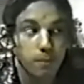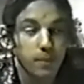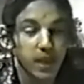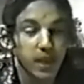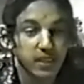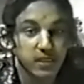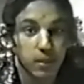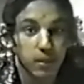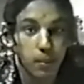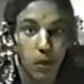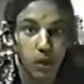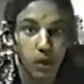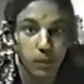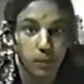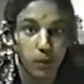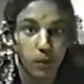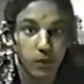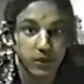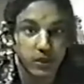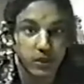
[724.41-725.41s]
mixed up all the
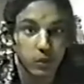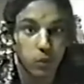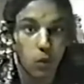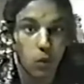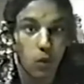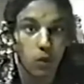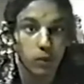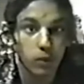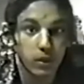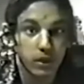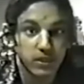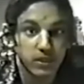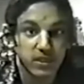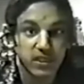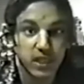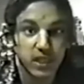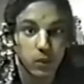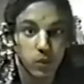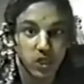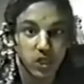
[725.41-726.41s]
bones, you won't
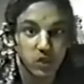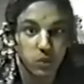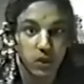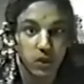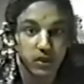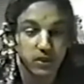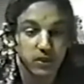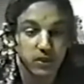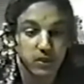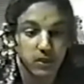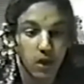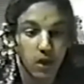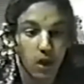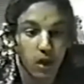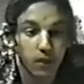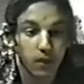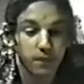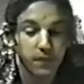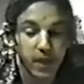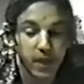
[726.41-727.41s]
see which ones
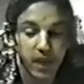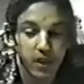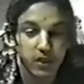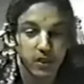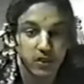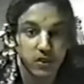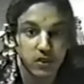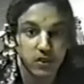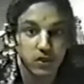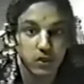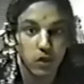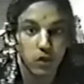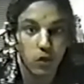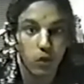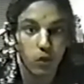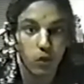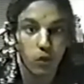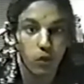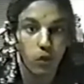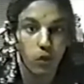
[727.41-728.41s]
are fingers
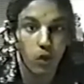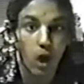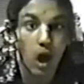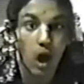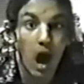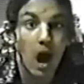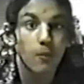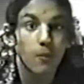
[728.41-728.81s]
or